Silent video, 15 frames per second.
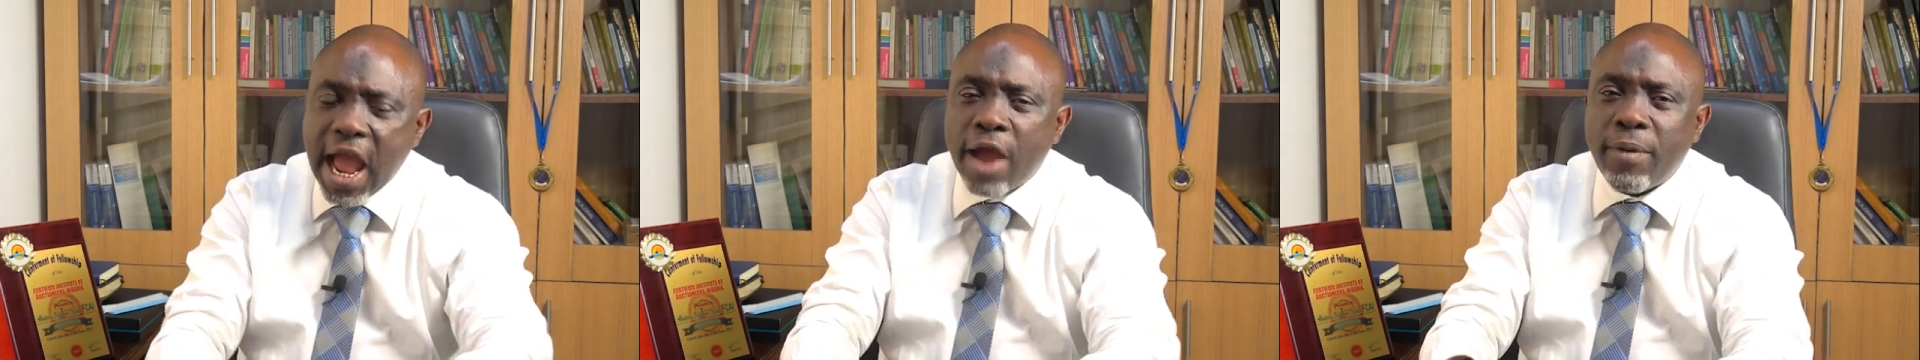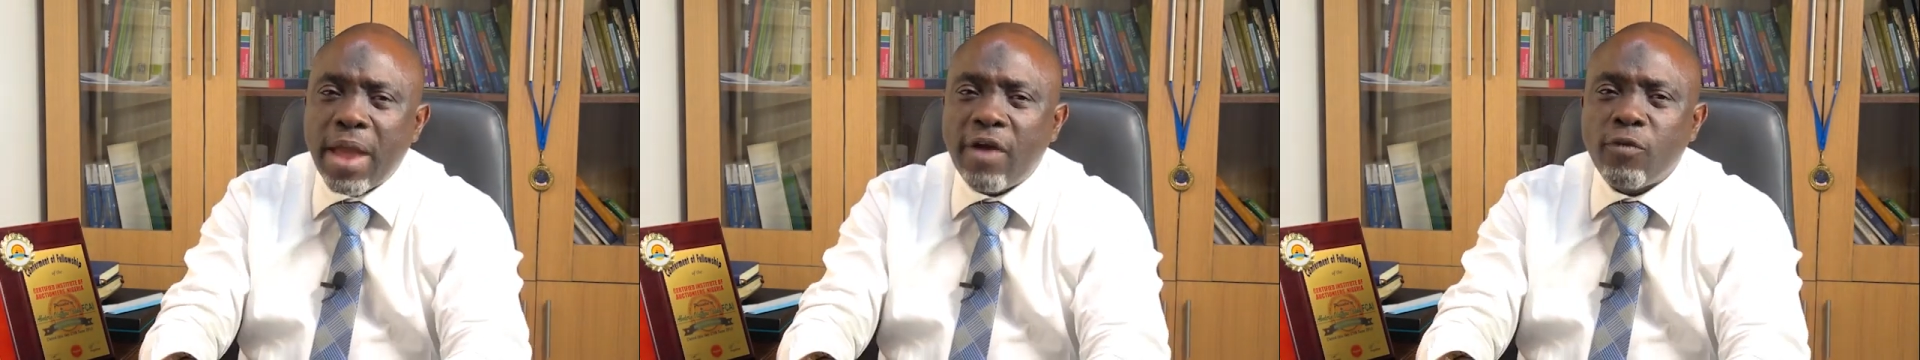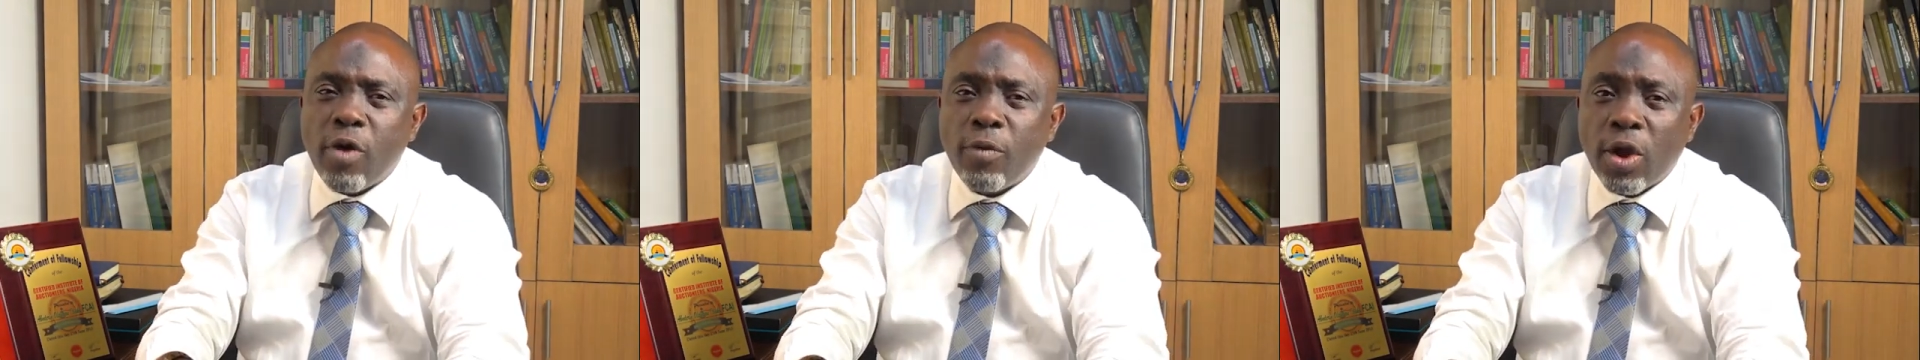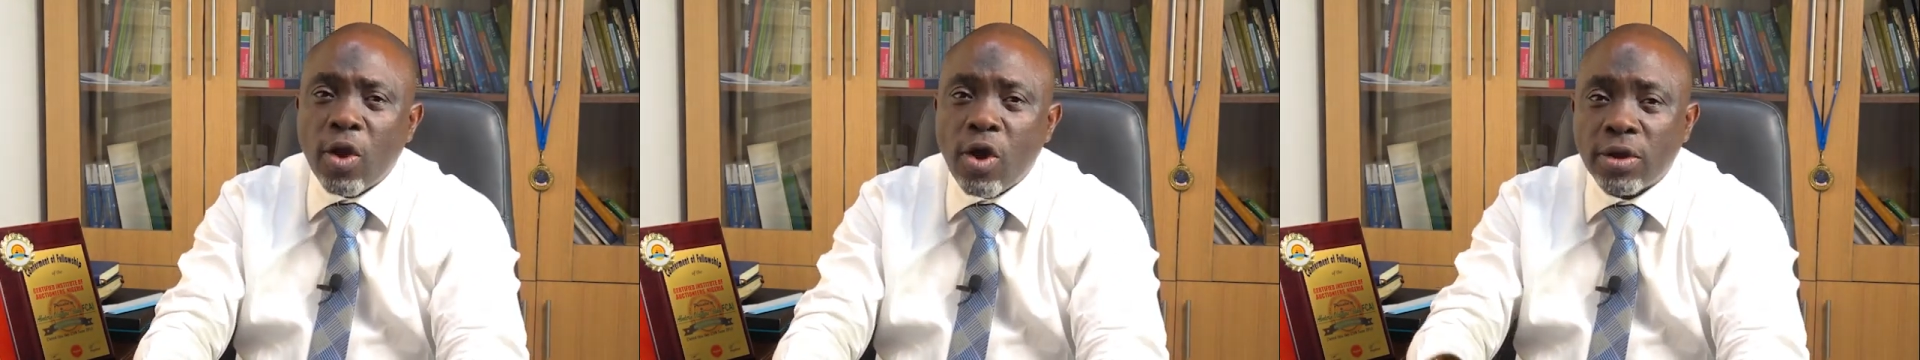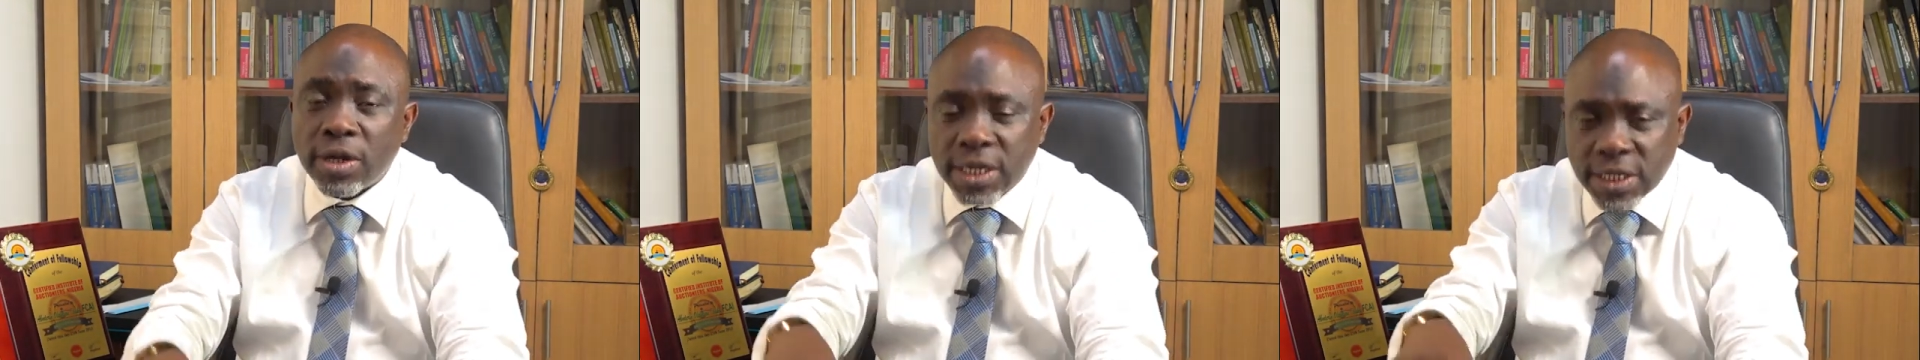and we have what we
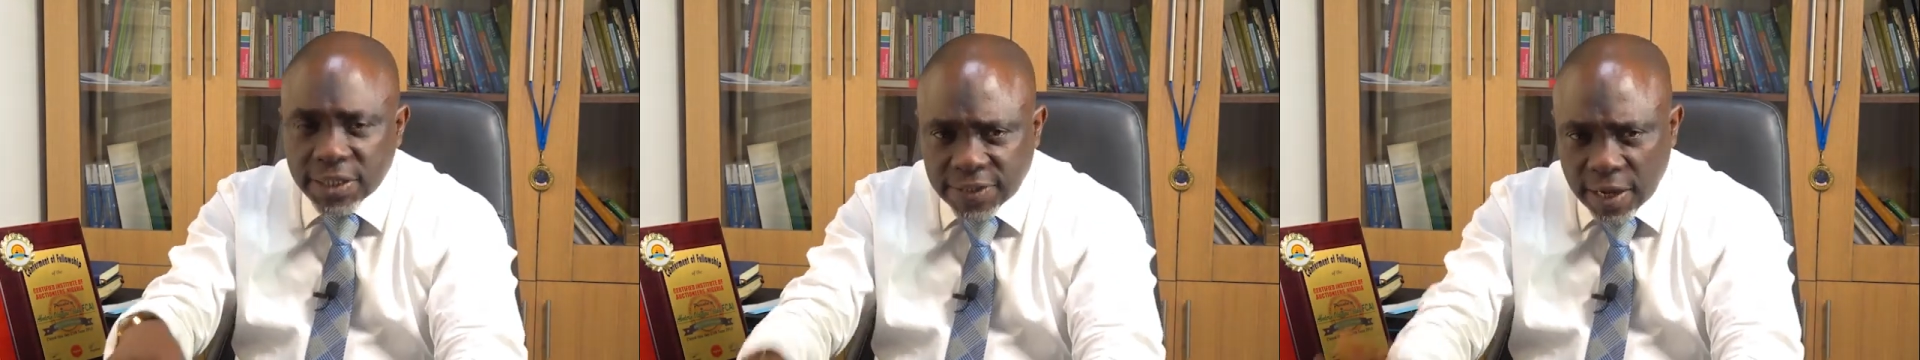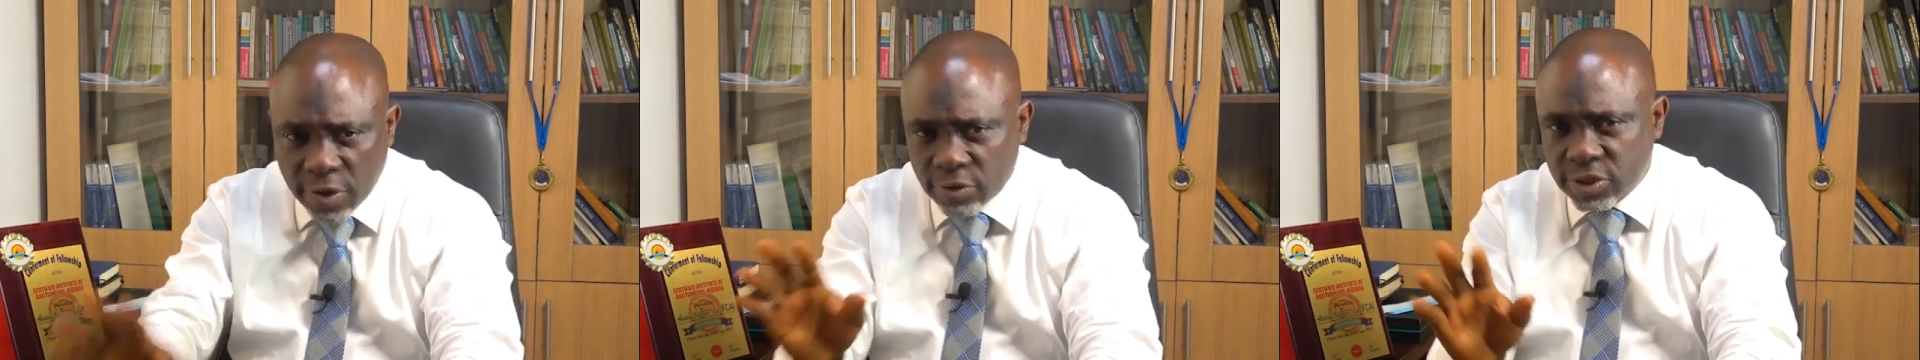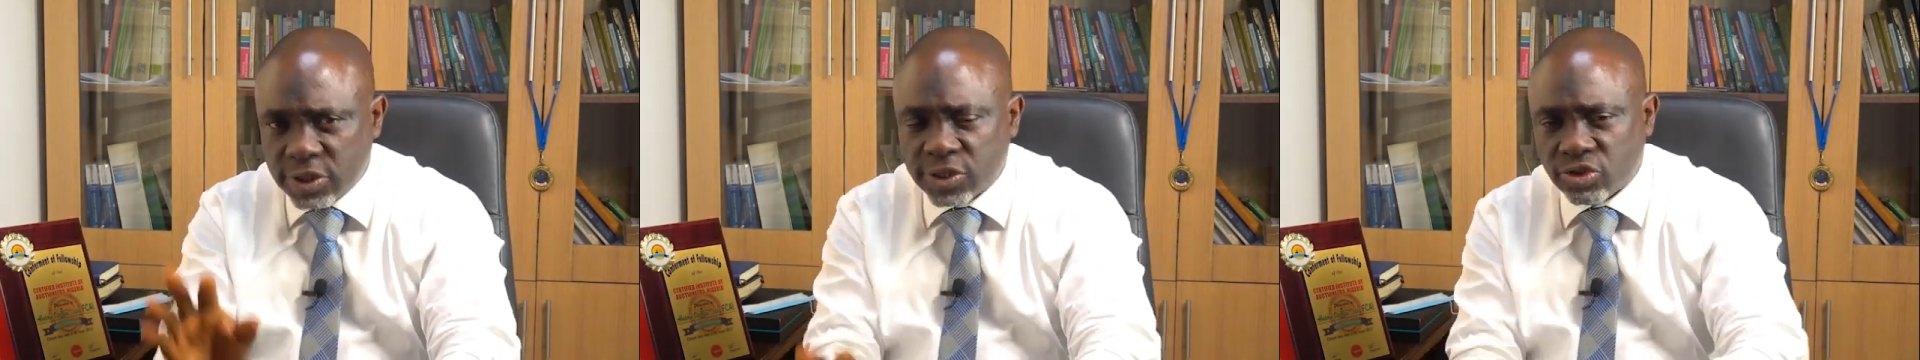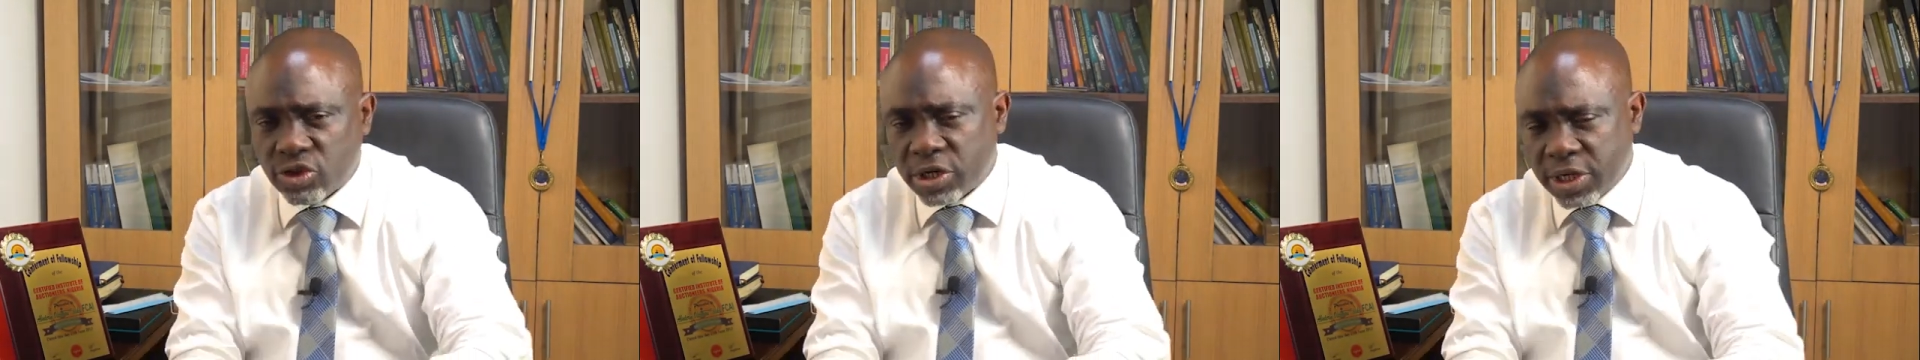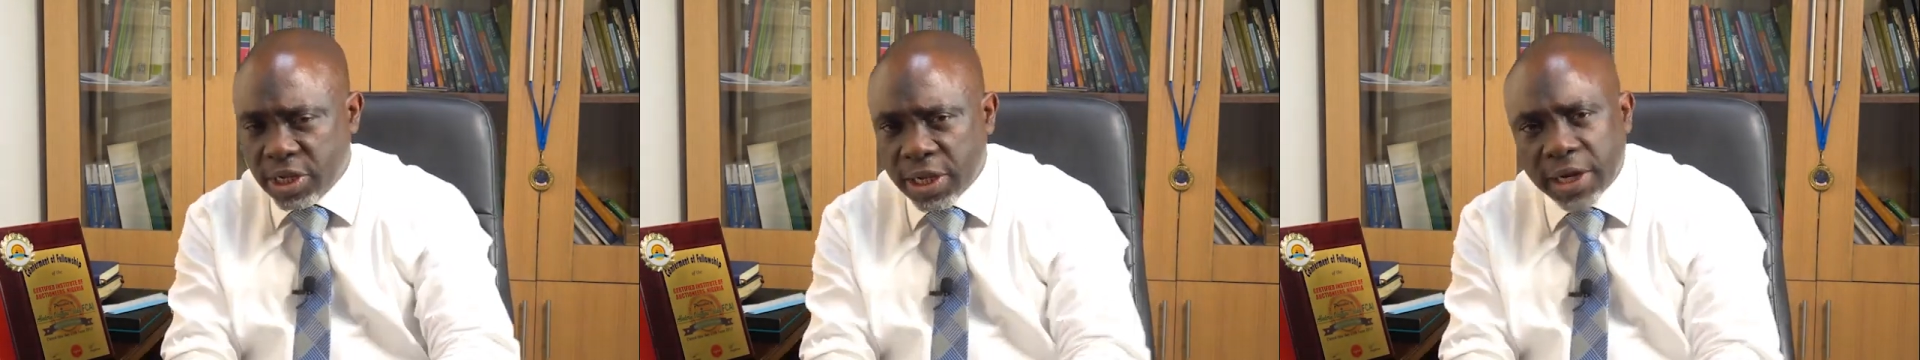call secondary
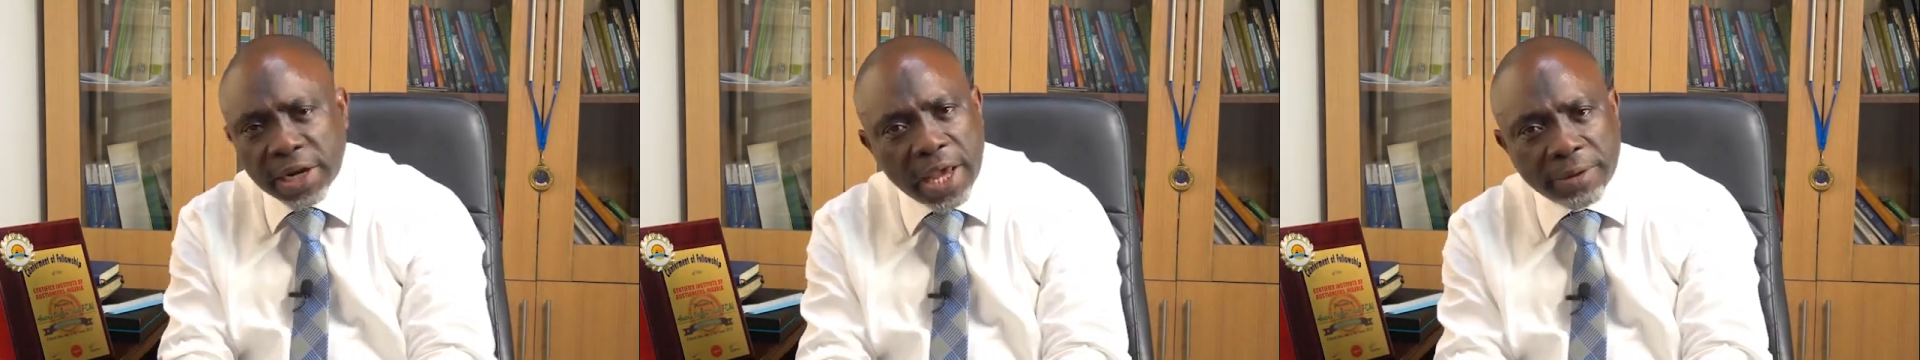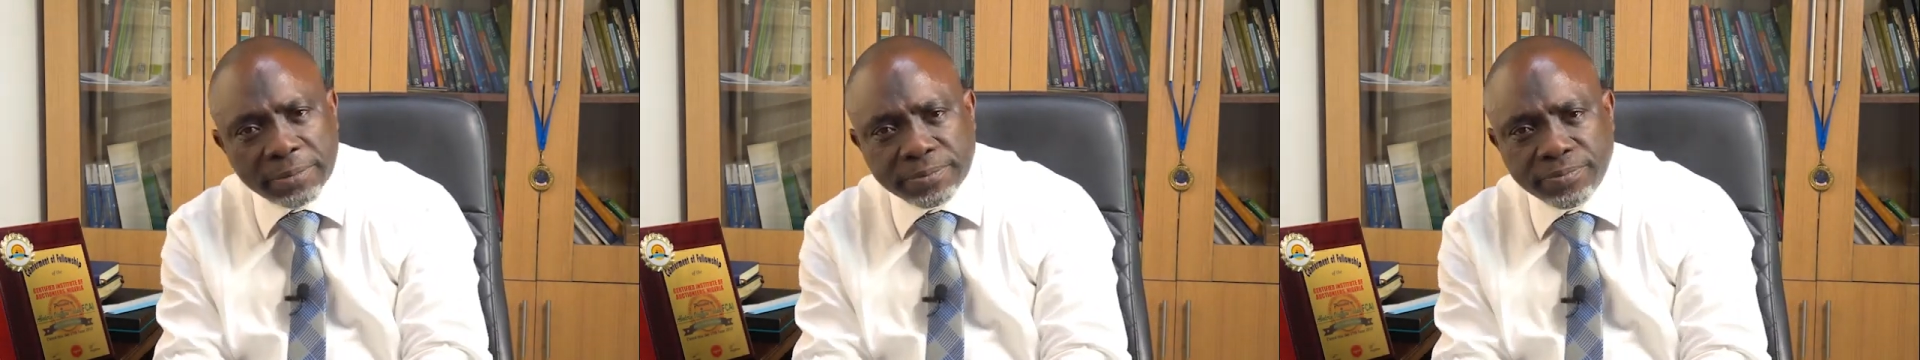trade area.